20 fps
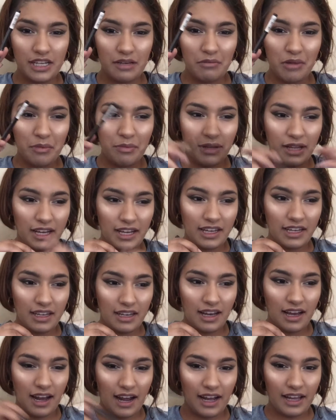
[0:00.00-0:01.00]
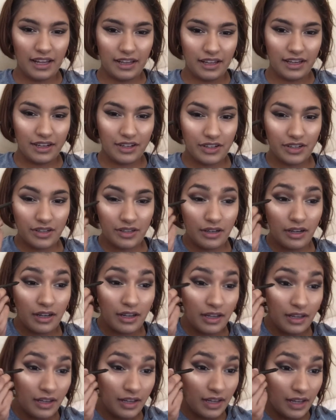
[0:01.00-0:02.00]
My black eyeliner,
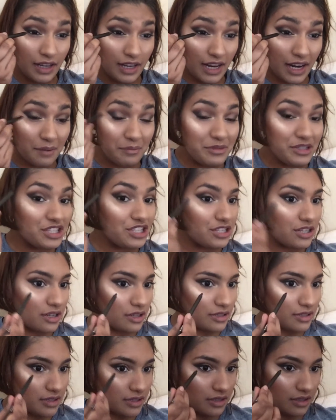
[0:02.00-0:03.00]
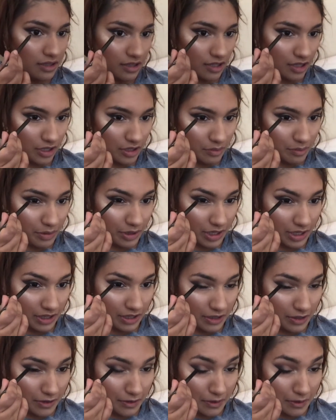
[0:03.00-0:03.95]
I'm just going to put it